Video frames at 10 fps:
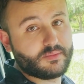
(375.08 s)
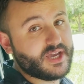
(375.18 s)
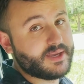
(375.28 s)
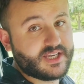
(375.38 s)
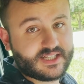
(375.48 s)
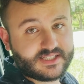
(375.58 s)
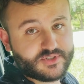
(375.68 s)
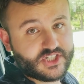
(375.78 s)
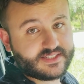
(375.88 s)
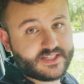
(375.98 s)
Maybe get some
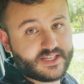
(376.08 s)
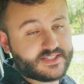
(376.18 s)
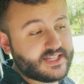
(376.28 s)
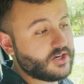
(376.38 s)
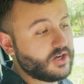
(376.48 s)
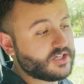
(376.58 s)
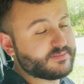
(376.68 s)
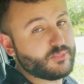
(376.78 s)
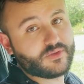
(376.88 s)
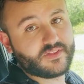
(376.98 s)
jet skis that cost
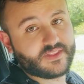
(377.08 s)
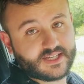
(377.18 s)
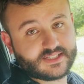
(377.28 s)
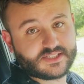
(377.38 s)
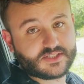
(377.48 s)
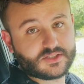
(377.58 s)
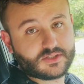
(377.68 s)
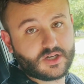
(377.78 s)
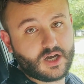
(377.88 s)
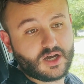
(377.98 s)
more than this.
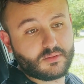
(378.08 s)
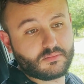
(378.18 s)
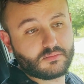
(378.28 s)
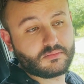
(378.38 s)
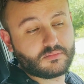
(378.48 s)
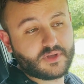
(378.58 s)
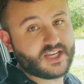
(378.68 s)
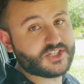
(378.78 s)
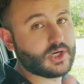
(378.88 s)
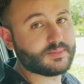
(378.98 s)
It
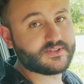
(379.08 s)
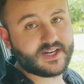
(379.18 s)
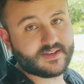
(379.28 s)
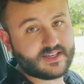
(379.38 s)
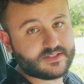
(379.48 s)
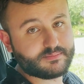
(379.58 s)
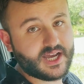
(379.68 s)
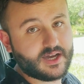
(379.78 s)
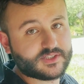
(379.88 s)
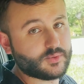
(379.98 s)
can tow up to 5,000
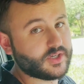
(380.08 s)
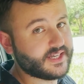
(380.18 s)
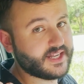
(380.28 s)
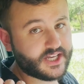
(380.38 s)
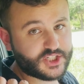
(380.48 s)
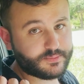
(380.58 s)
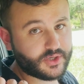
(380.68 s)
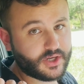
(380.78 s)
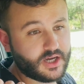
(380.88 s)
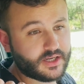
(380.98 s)
pounds. We're going to get a hitch
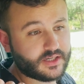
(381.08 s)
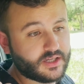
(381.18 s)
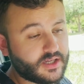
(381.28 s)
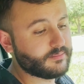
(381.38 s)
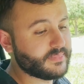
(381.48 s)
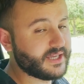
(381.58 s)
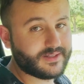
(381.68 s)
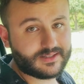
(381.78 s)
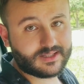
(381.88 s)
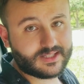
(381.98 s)
put on, maybe a
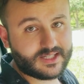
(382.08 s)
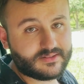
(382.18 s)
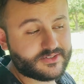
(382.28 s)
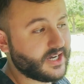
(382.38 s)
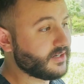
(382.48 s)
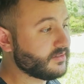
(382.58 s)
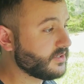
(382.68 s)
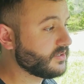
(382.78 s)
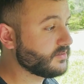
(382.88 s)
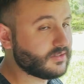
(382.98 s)
little lift. I don't
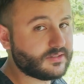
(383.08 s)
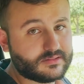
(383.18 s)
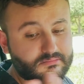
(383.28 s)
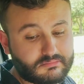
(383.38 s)
know.